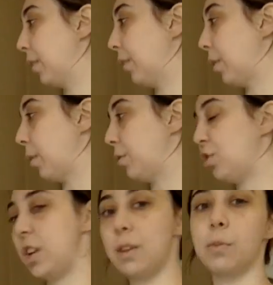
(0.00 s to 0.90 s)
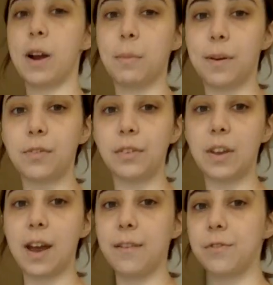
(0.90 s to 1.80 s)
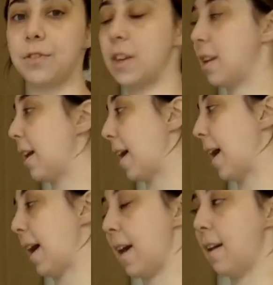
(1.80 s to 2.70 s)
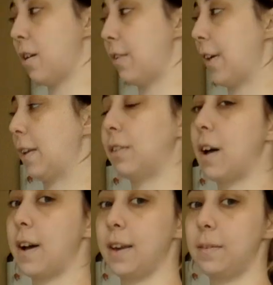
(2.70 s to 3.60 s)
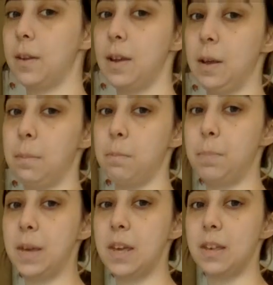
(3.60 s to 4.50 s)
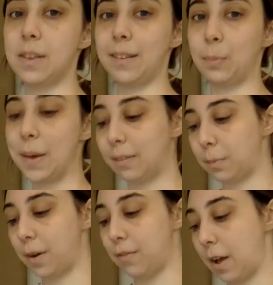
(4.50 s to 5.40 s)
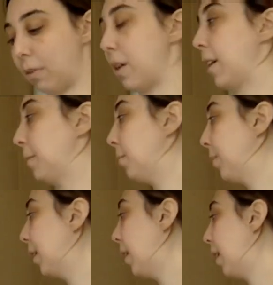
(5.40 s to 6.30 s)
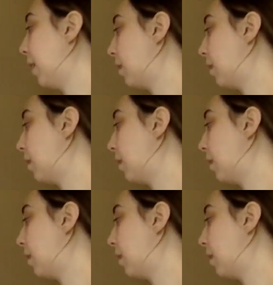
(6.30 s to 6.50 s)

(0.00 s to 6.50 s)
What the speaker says: So G right above the staff, then A on that line, B, that space above that line, and